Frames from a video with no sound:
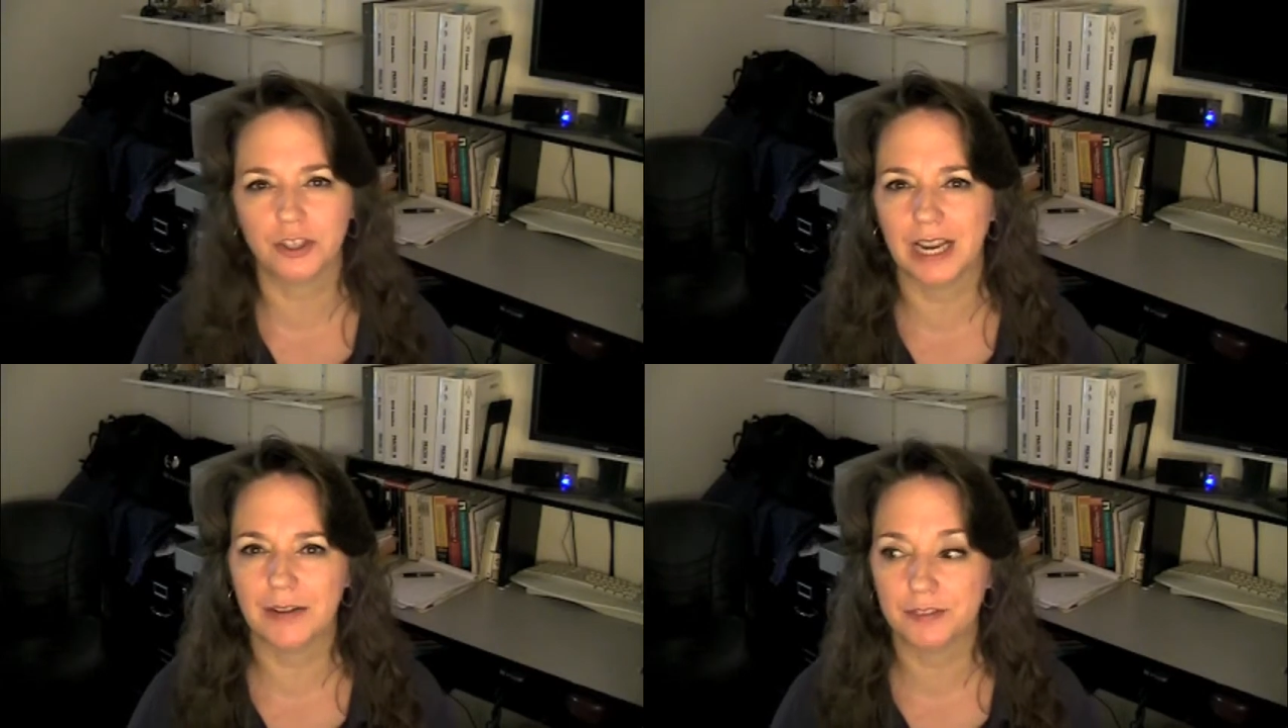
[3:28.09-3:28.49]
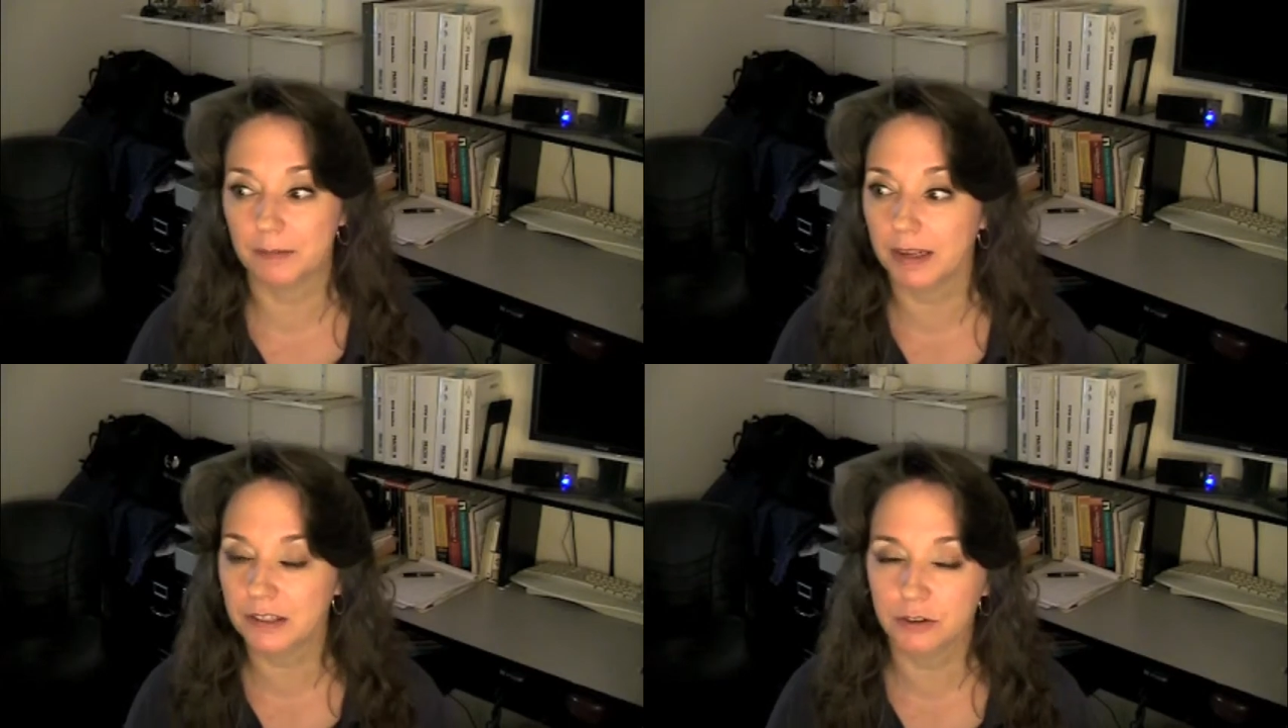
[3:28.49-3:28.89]
and have some
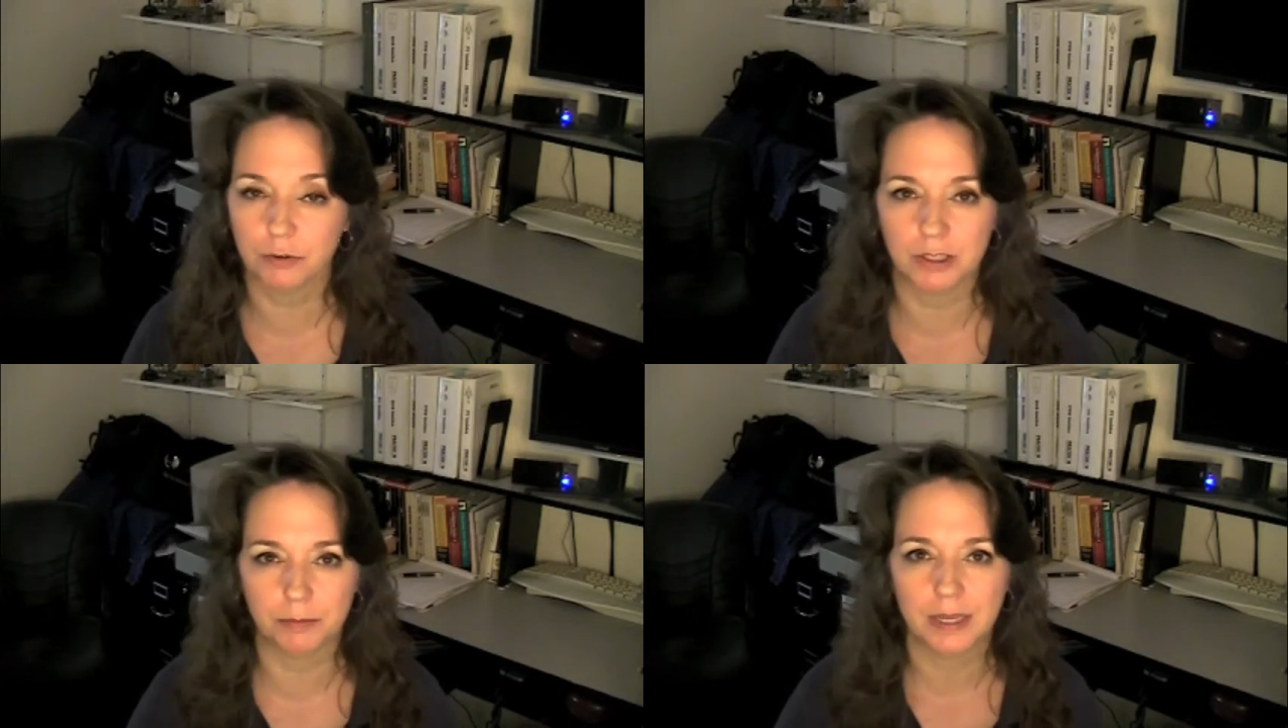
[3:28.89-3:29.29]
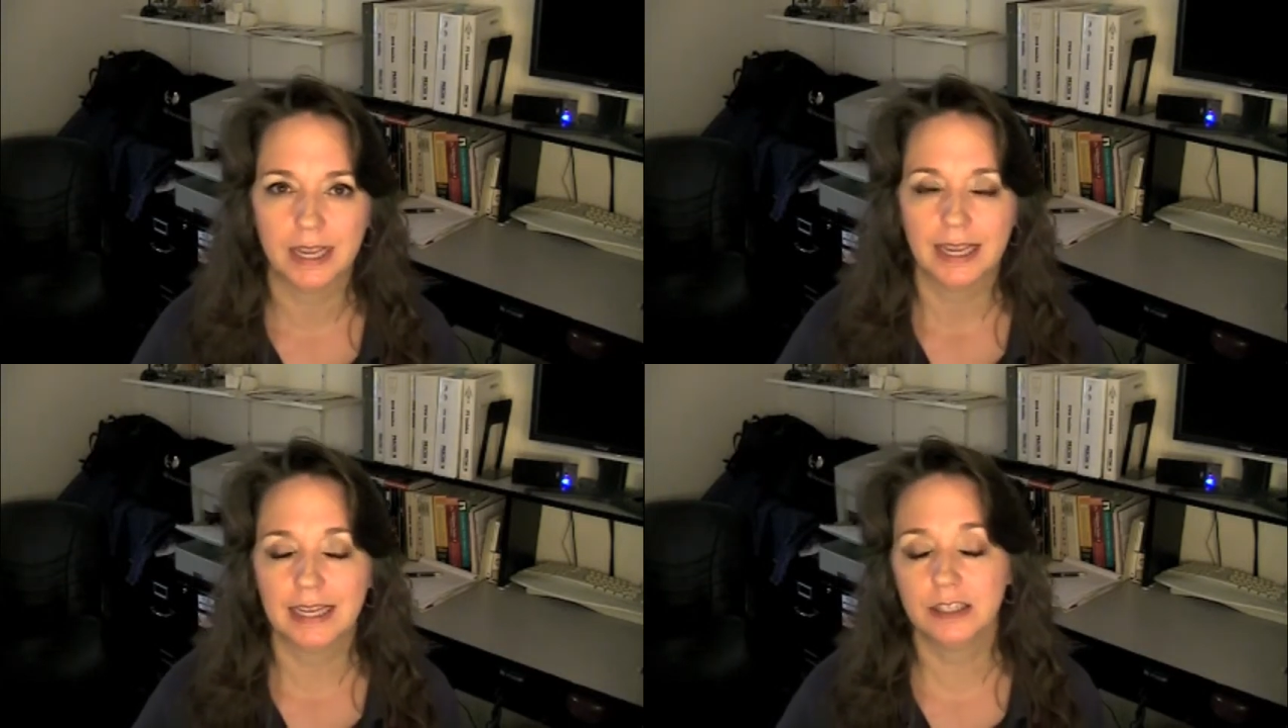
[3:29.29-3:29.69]
ice cream.
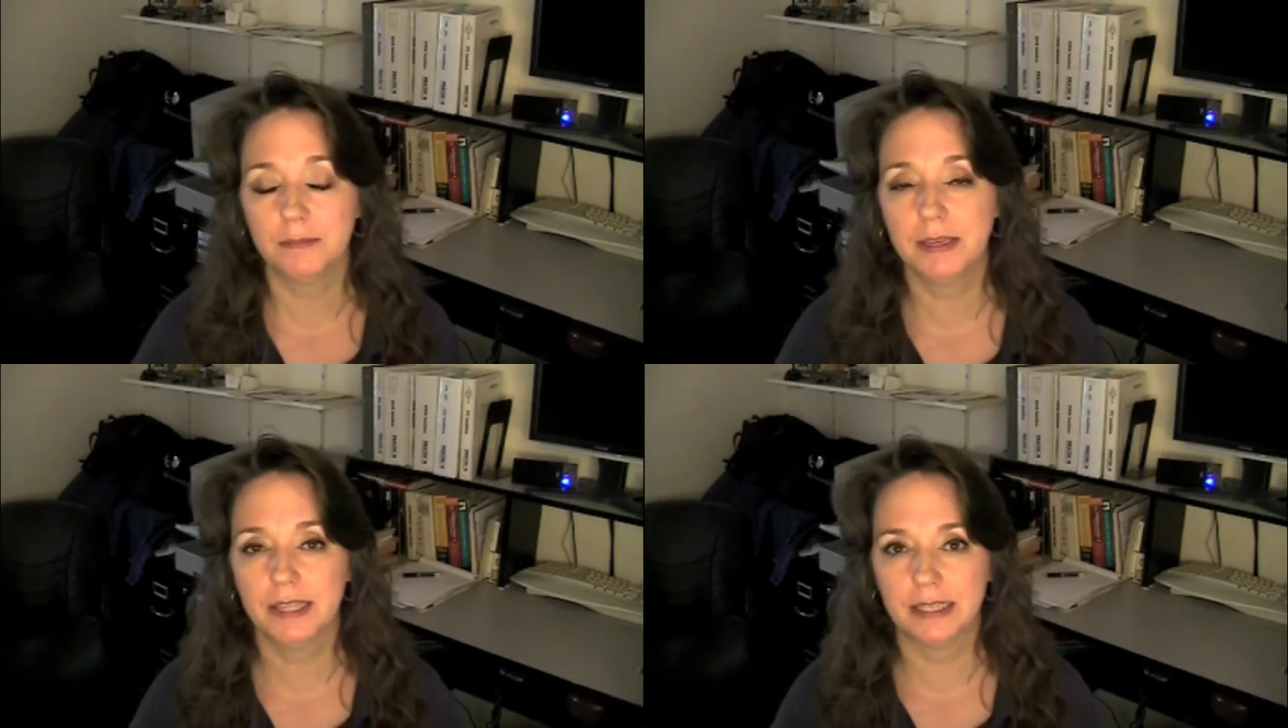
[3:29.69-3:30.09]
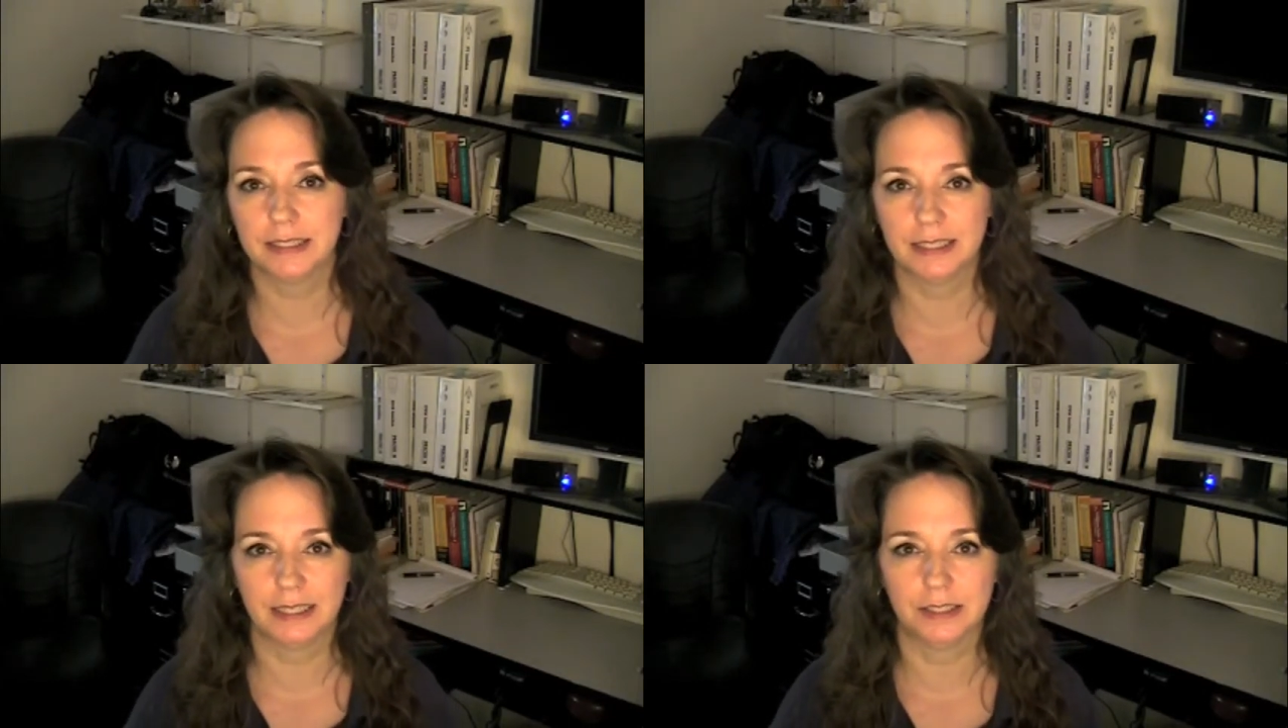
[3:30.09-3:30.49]
And to me,
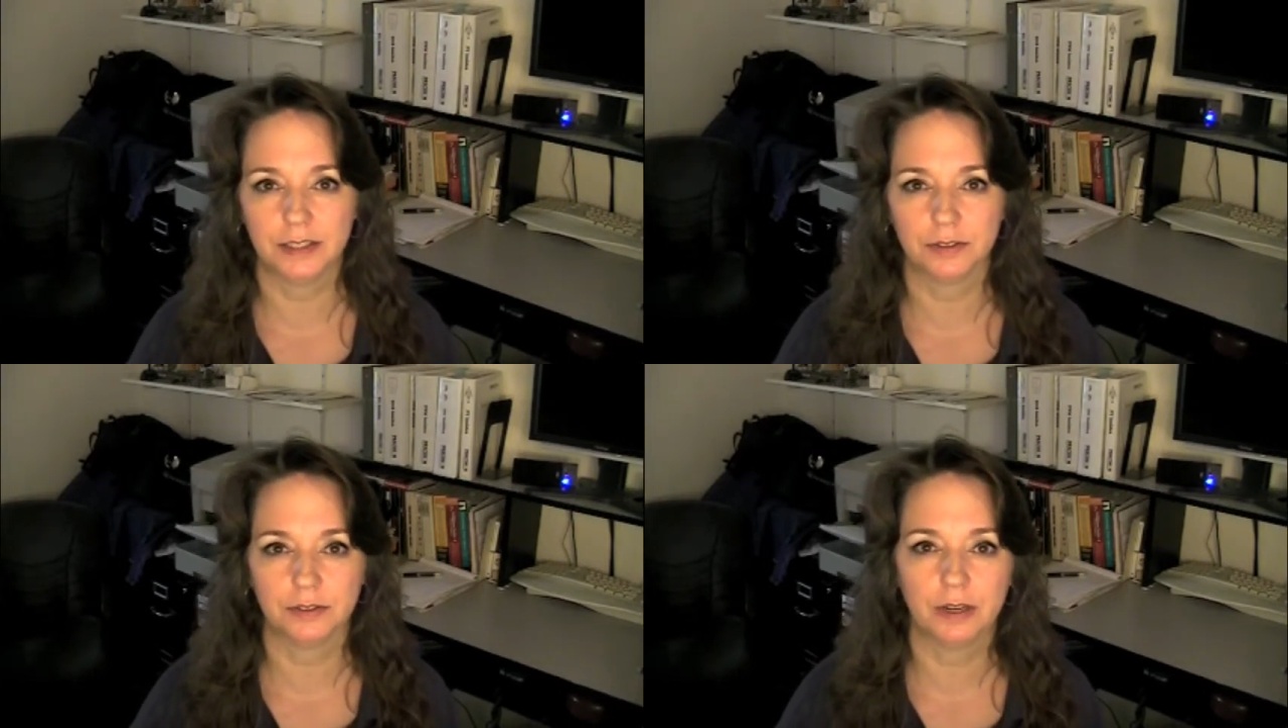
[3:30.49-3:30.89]
that's the answer.